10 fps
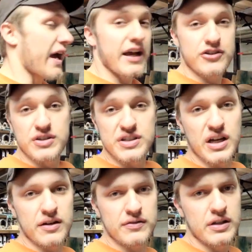dash and
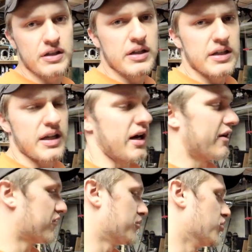stuff. Now,
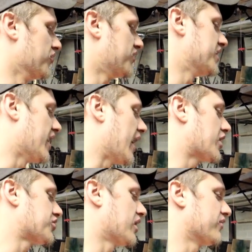I've removed the
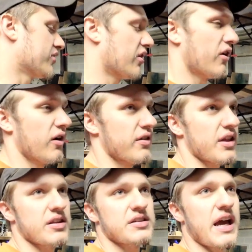dash out of a car
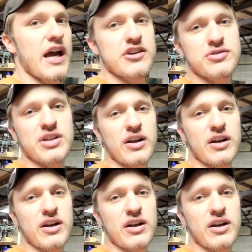that the dash was,